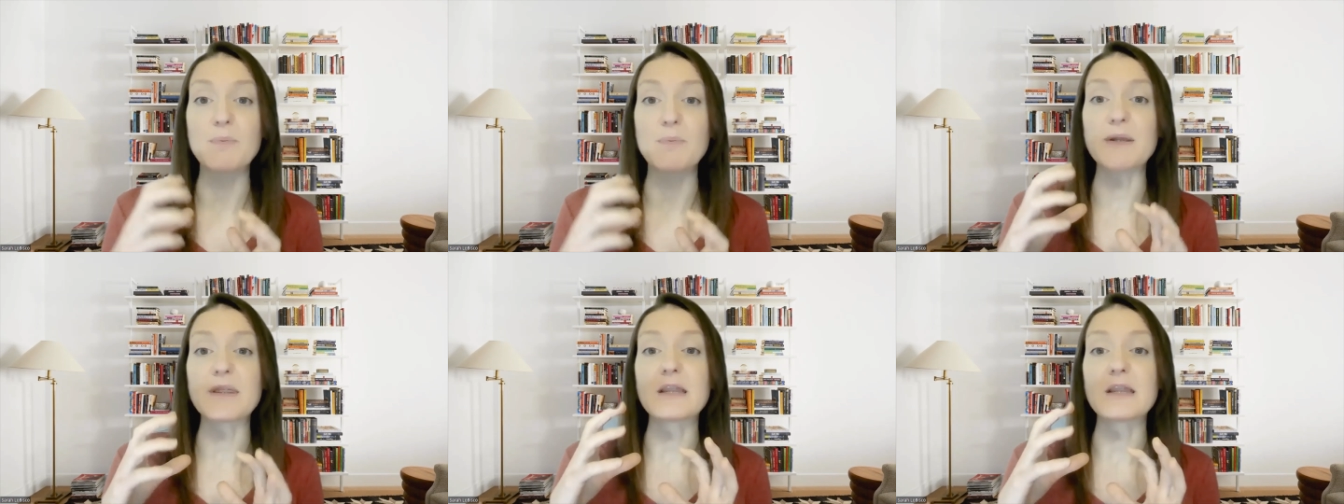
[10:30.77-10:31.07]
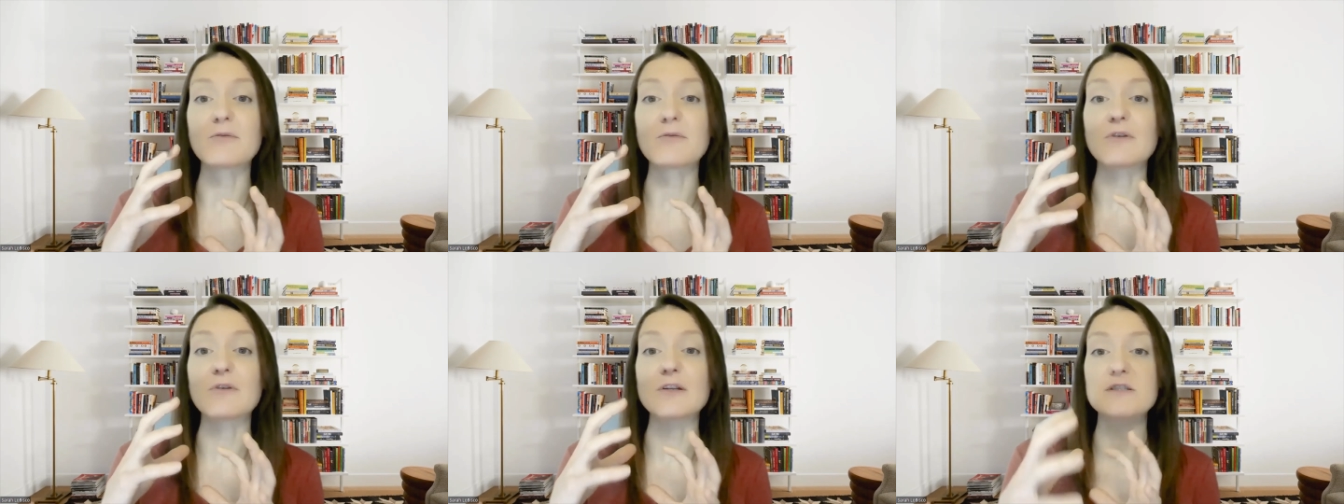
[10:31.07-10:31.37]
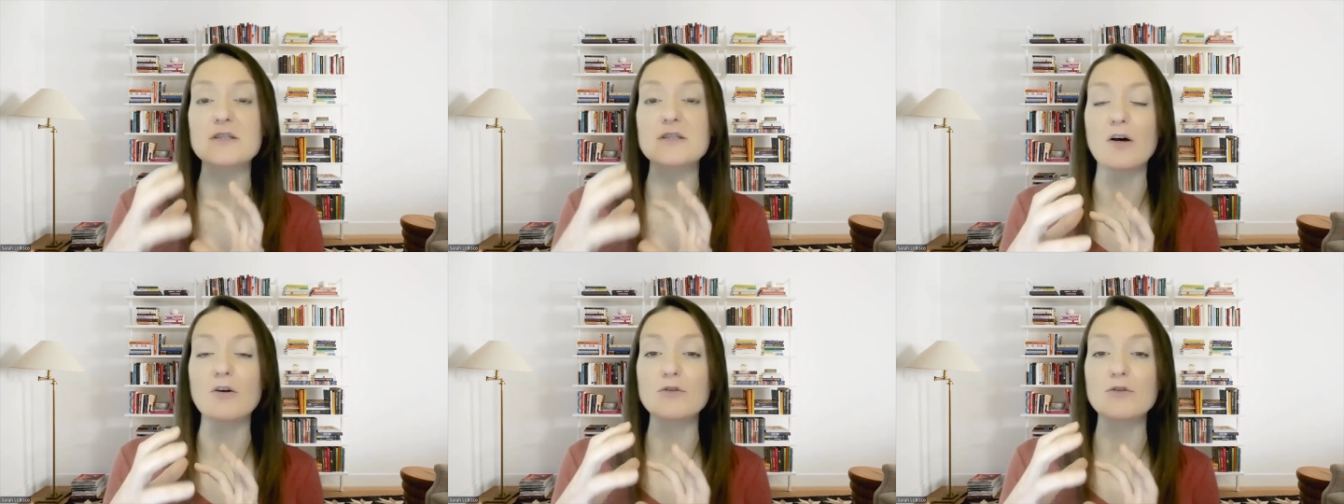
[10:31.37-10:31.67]
but the
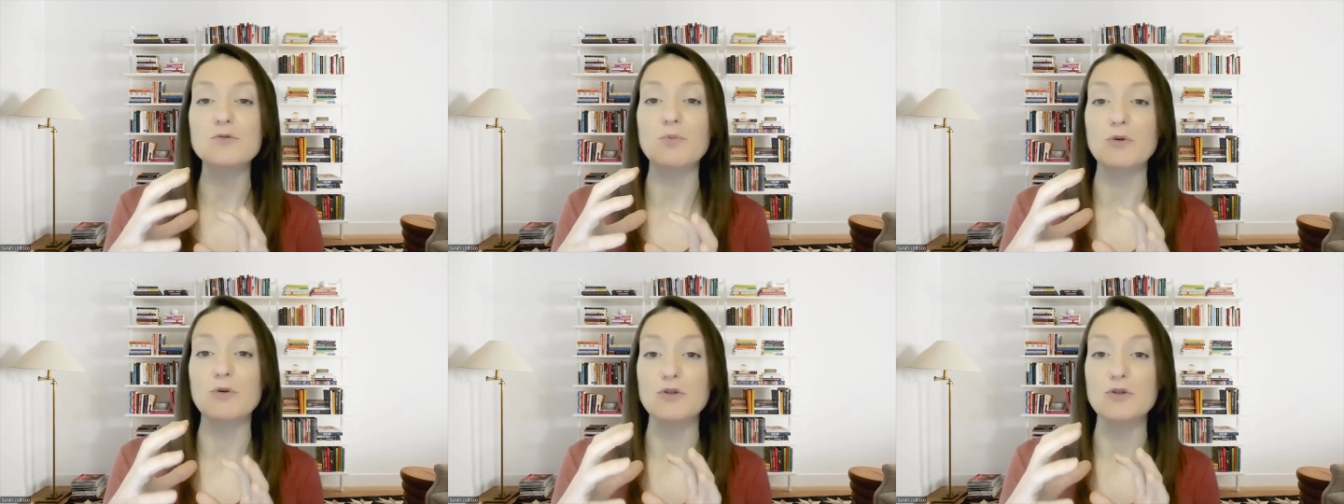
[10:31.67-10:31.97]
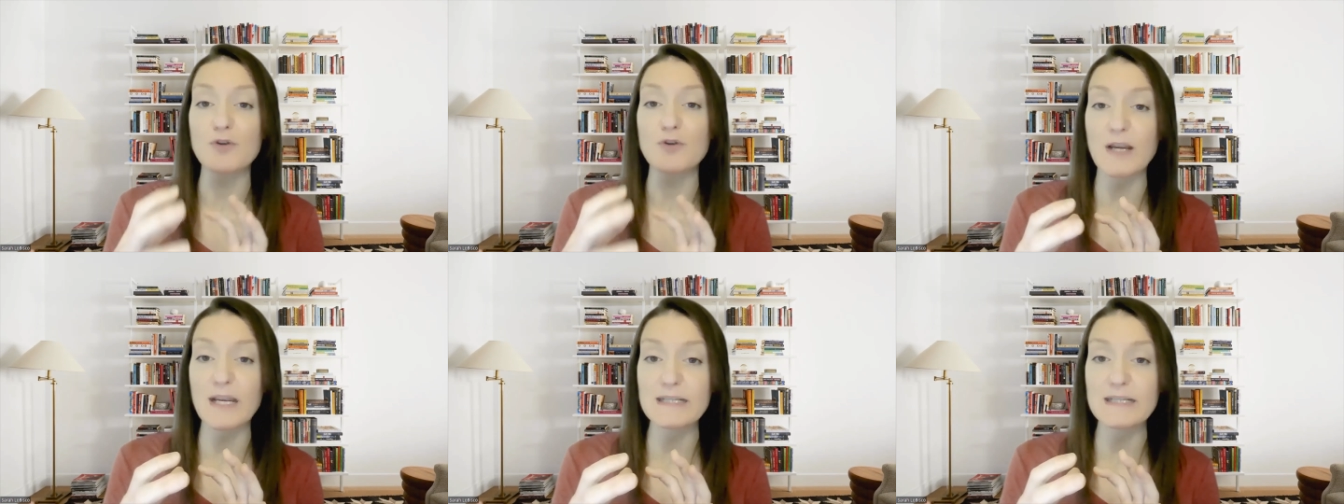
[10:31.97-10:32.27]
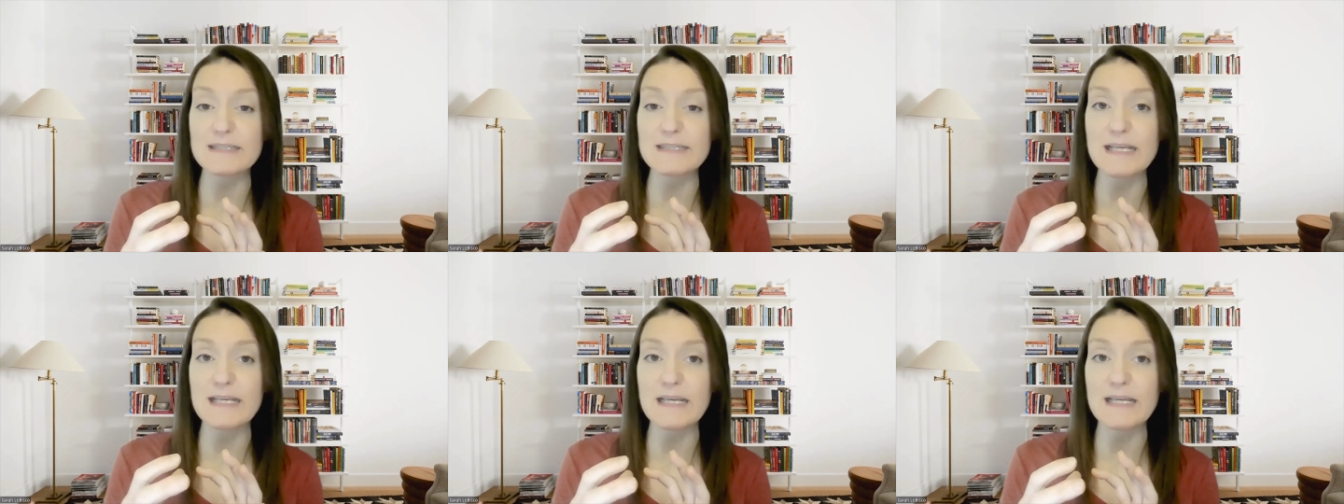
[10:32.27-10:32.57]
results were
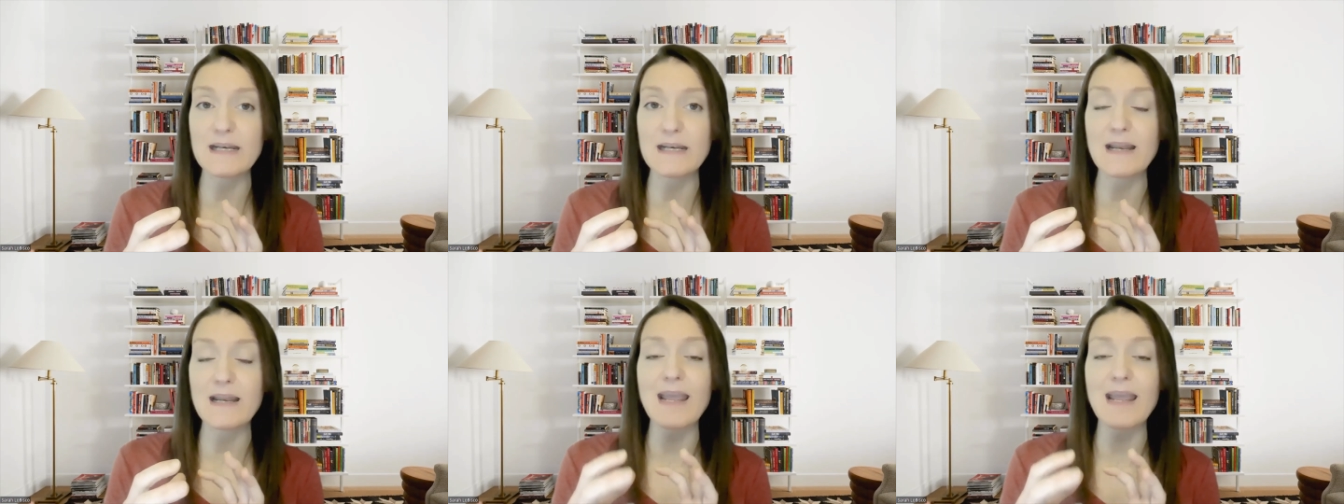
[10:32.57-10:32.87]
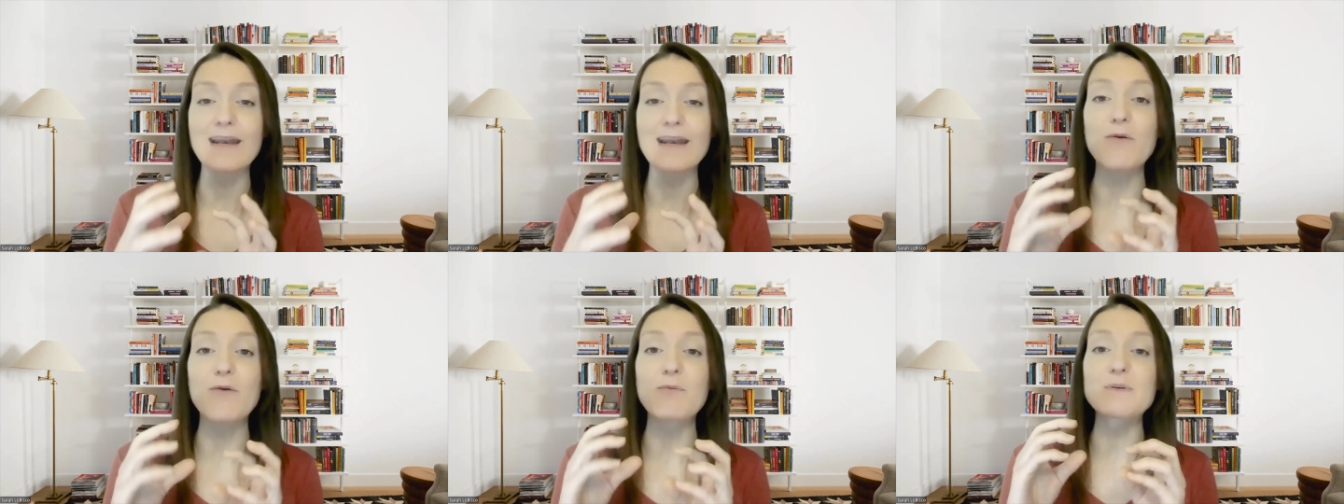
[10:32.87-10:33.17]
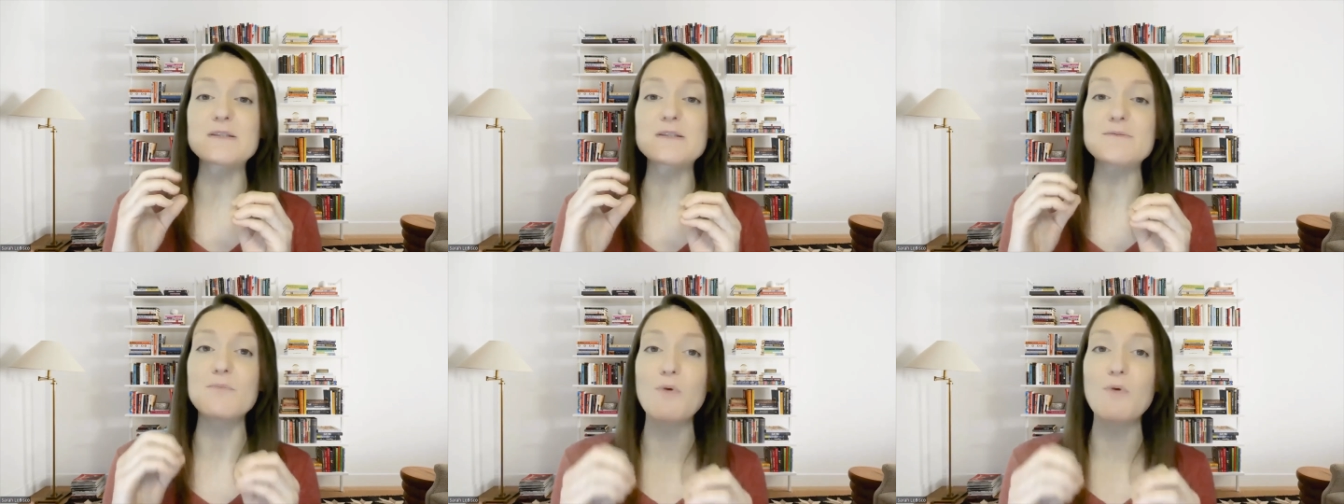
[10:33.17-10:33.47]
transient and it
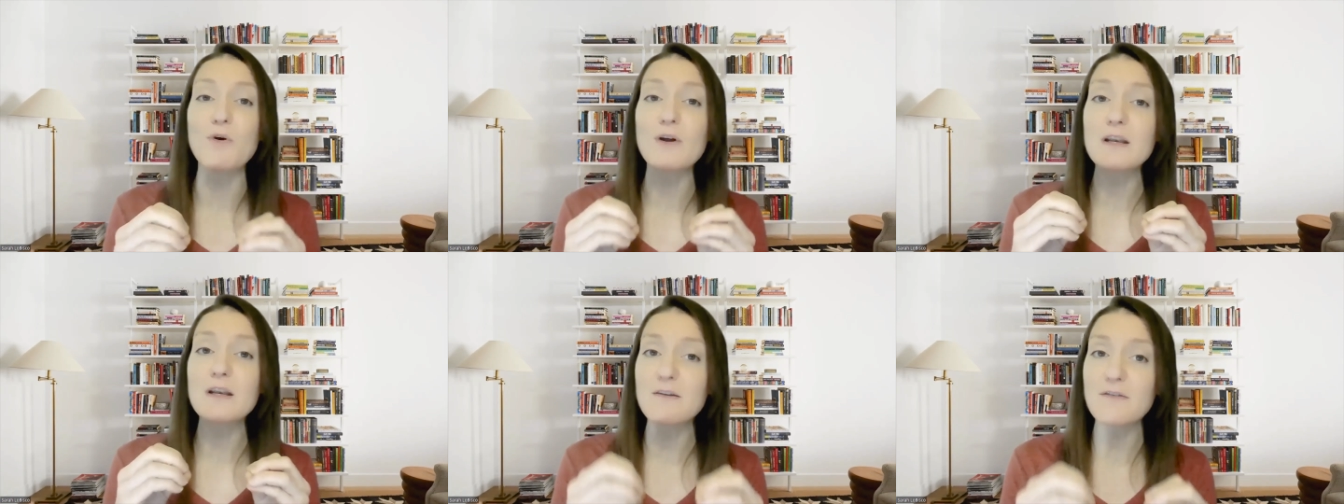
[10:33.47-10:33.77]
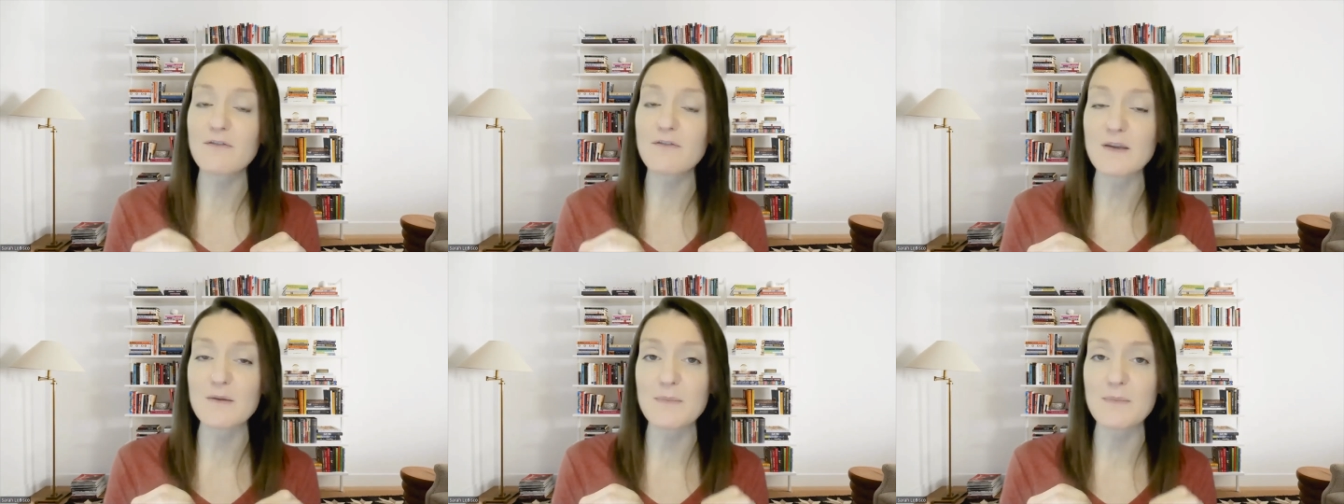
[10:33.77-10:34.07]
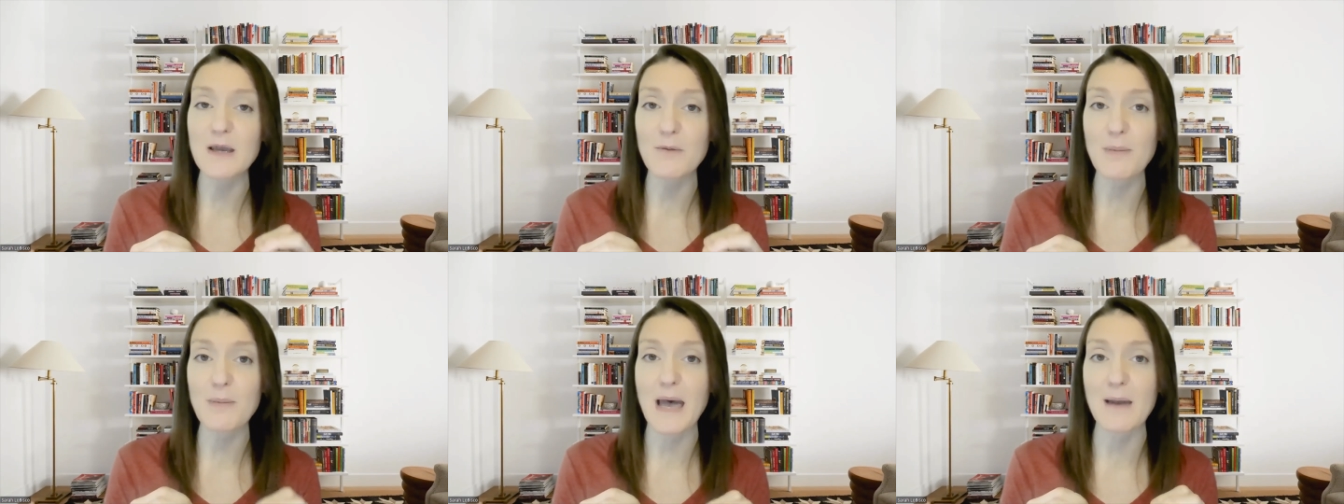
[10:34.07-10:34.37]
was more in the
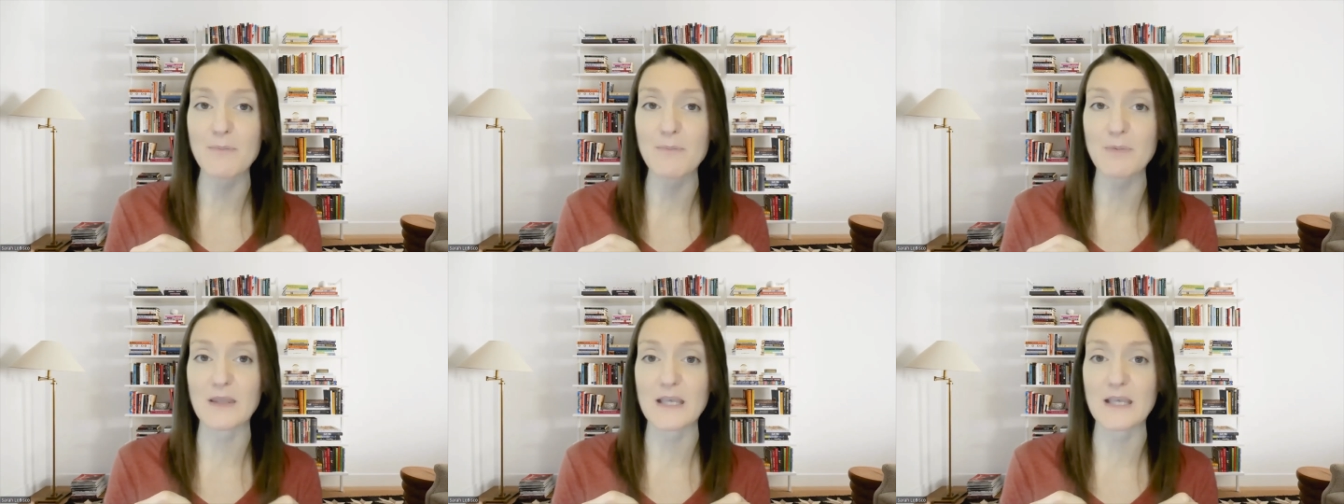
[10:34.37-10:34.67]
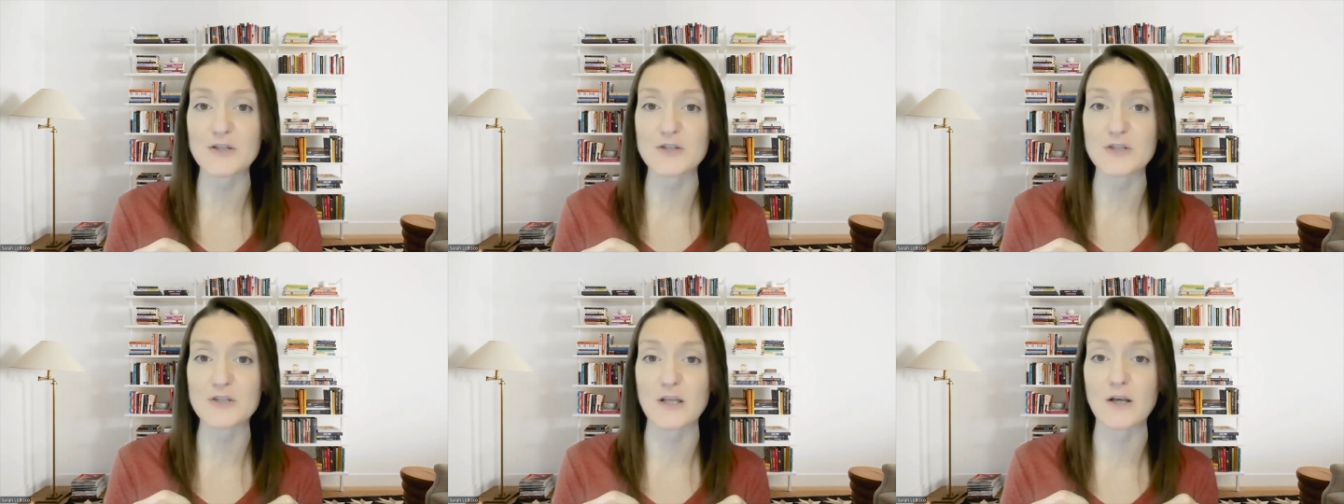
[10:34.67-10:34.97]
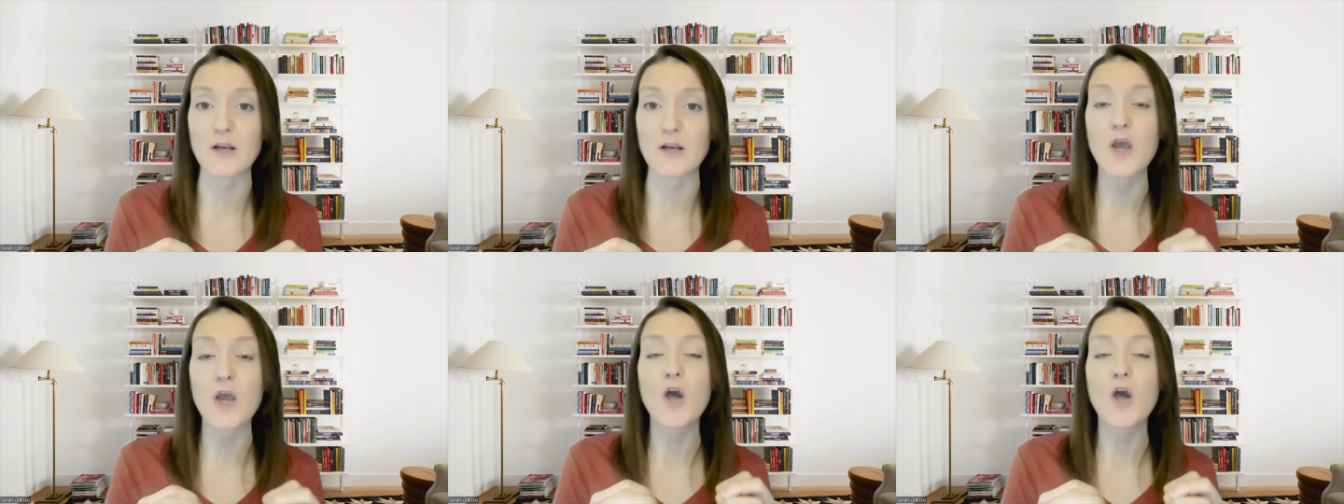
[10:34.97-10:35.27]
female population,